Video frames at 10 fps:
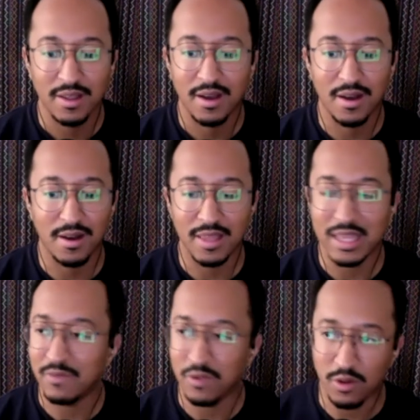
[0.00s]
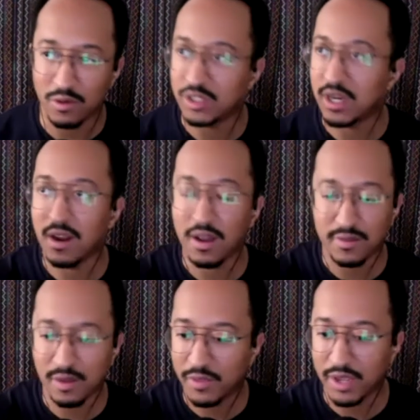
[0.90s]
uh, even though Jared has
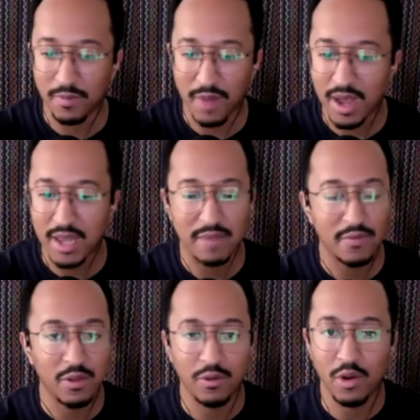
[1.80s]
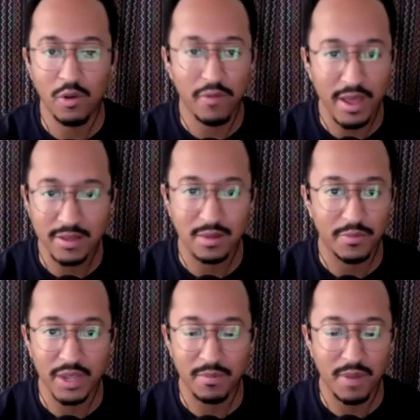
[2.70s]
something in mind, even though Nova has
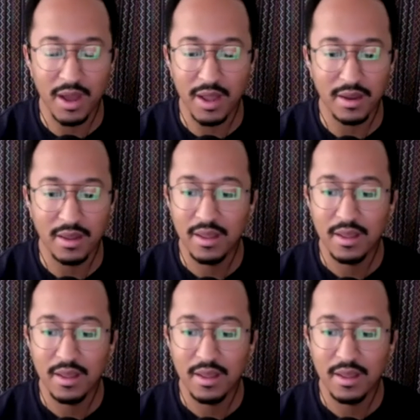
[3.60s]
something in mind,